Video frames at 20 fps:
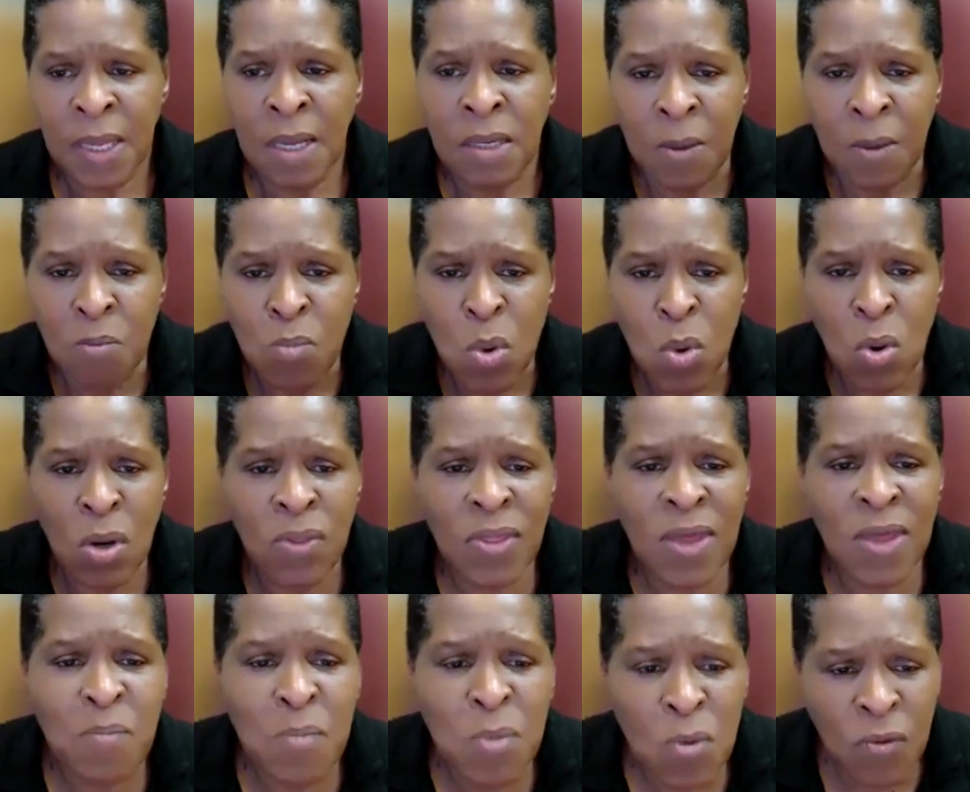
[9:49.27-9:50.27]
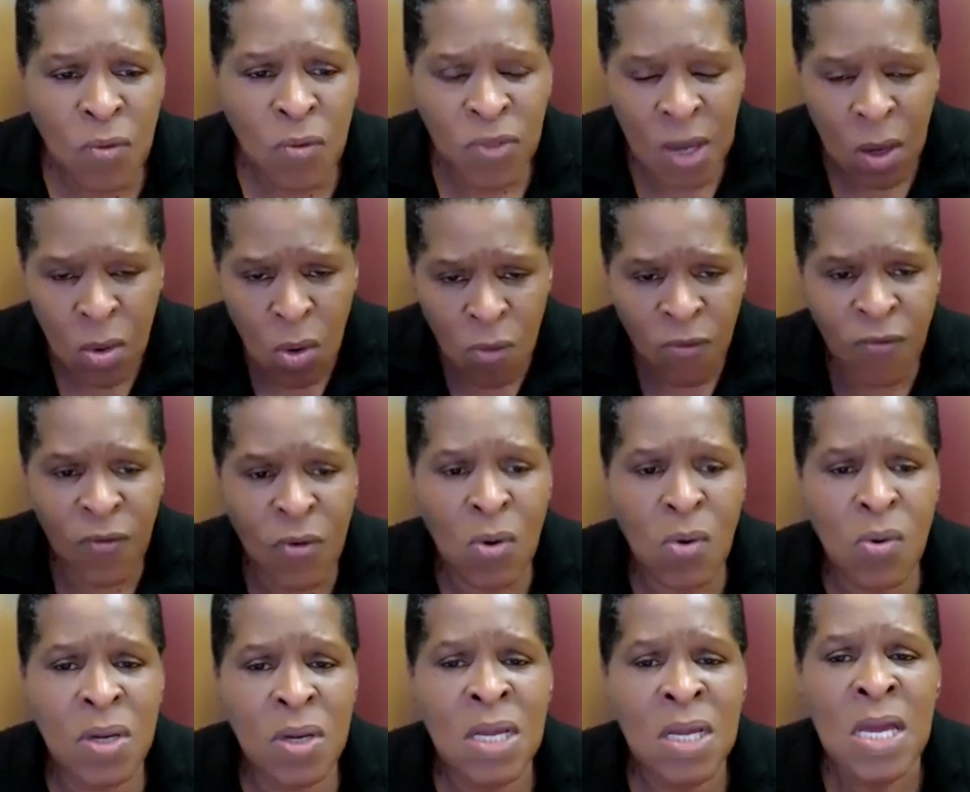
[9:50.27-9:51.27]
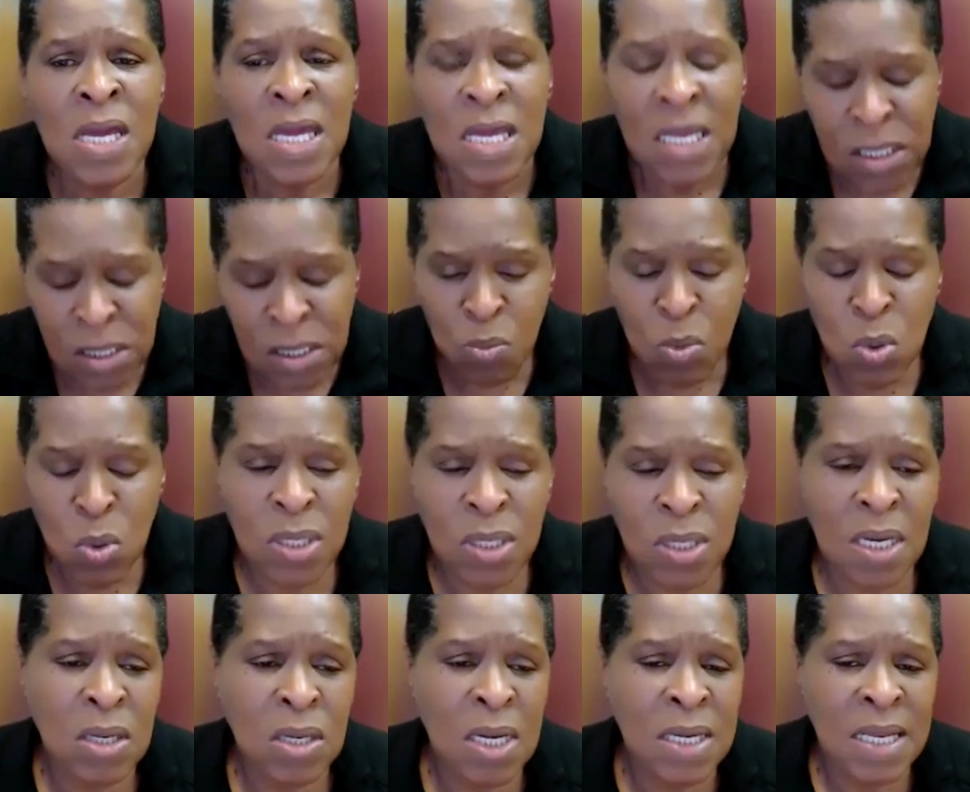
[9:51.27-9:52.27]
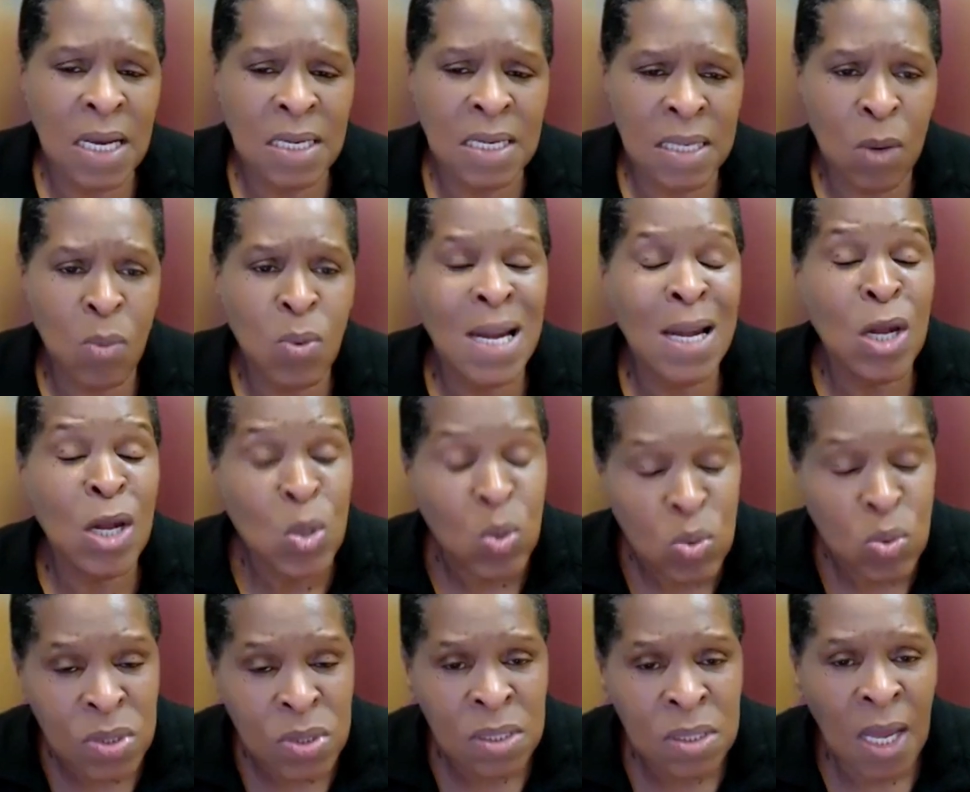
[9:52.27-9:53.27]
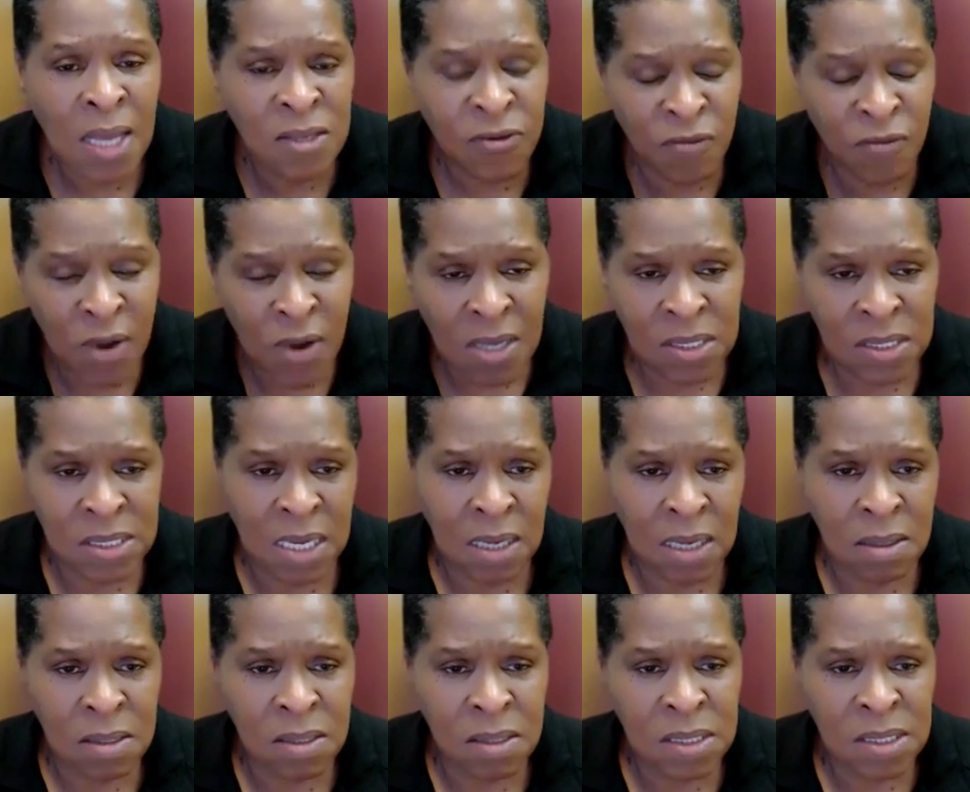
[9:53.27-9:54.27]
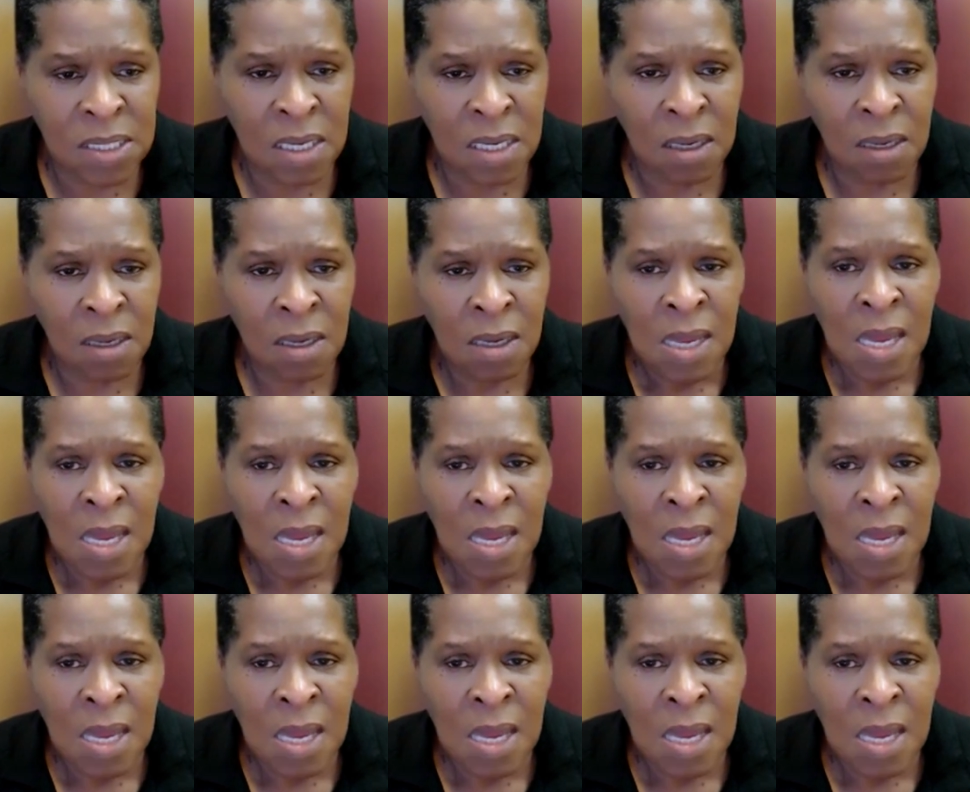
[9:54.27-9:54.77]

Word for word: The more they move, they go forward, it's the more they, they would lose as far as they can see.